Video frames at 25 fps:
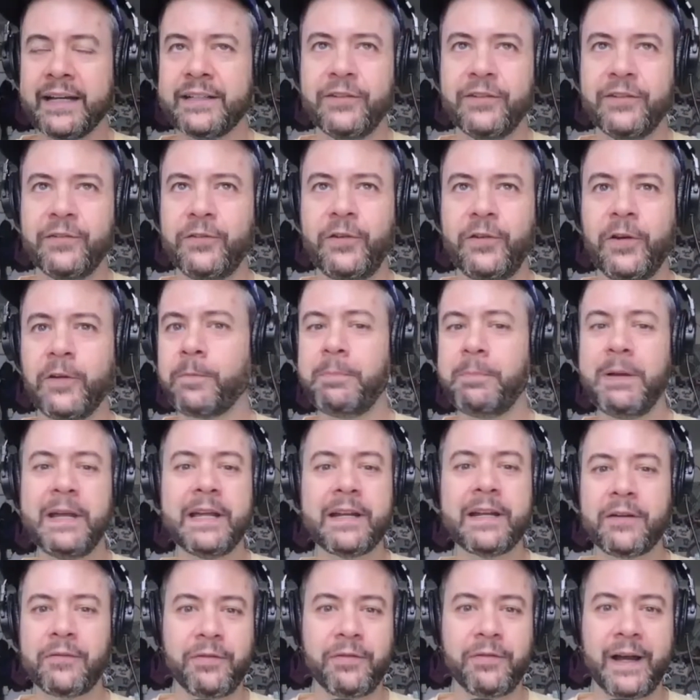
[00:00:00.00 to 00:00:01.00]
just
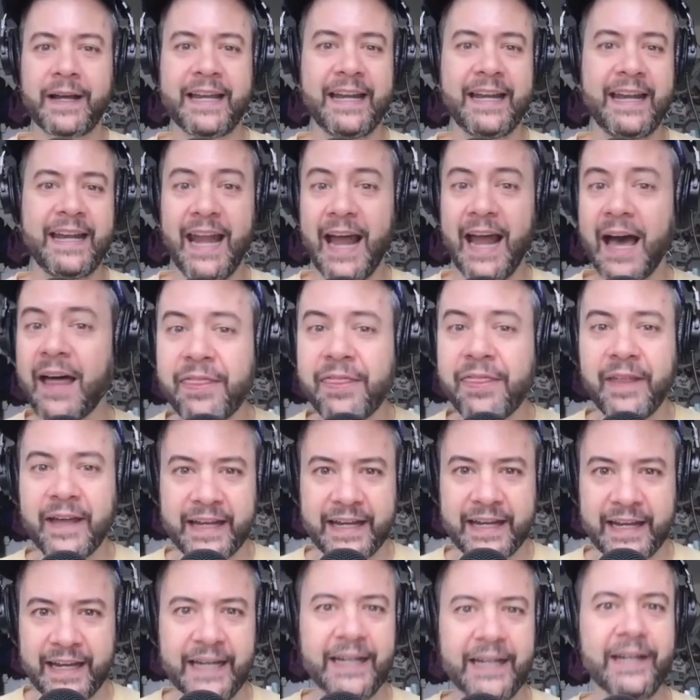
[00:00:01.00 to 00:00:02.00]
being a fucking
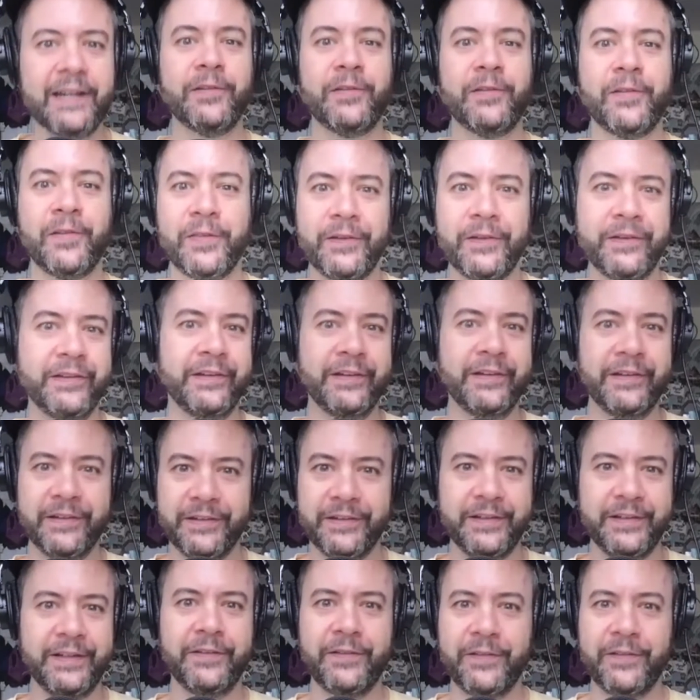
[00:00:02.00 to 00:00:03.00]
nothing is right.
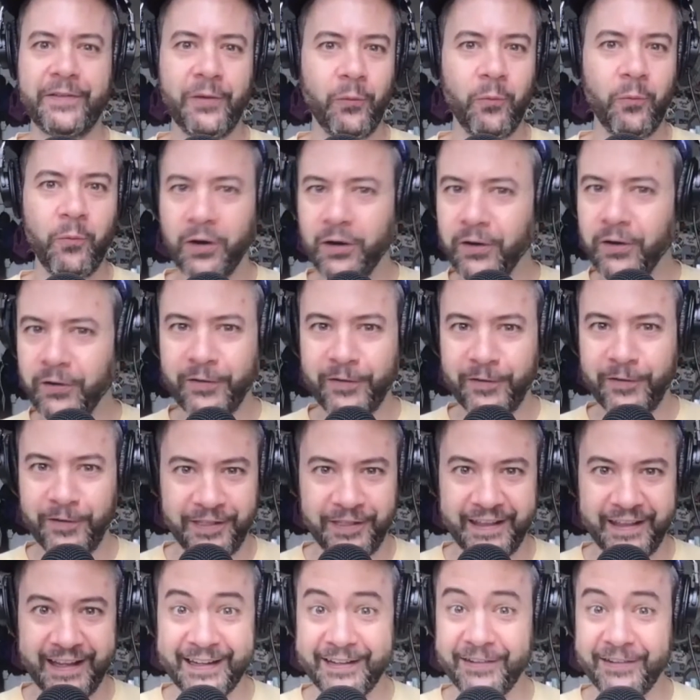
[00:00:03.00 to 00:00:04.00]
the is the worst
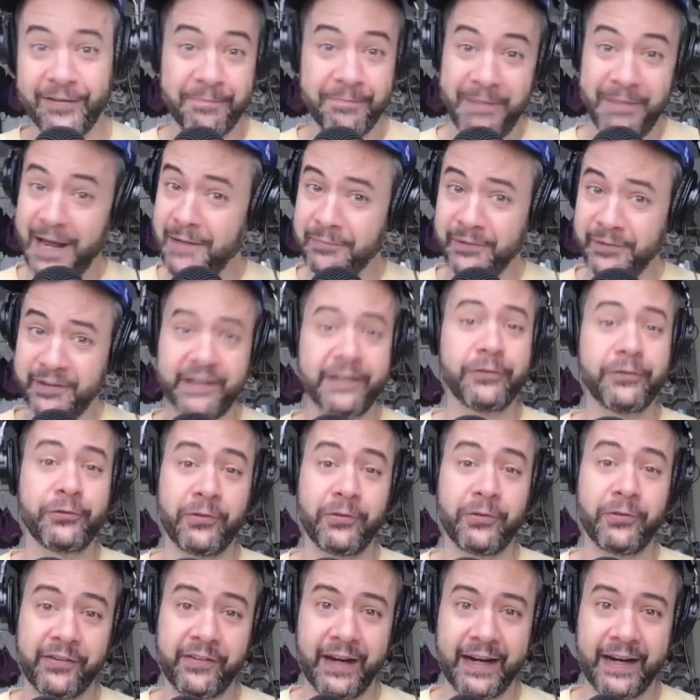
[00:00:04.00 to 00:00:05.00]
thing because a bomb's
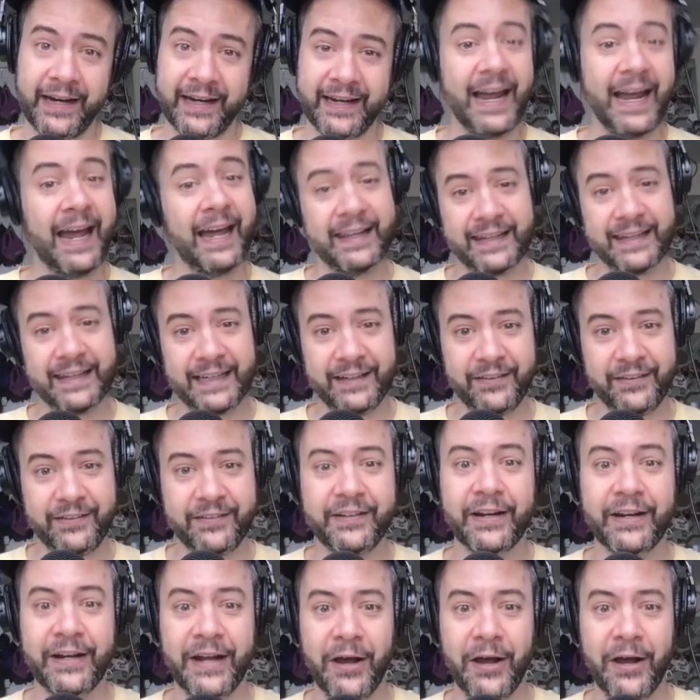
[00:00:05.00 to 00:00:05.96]
interesting at least you know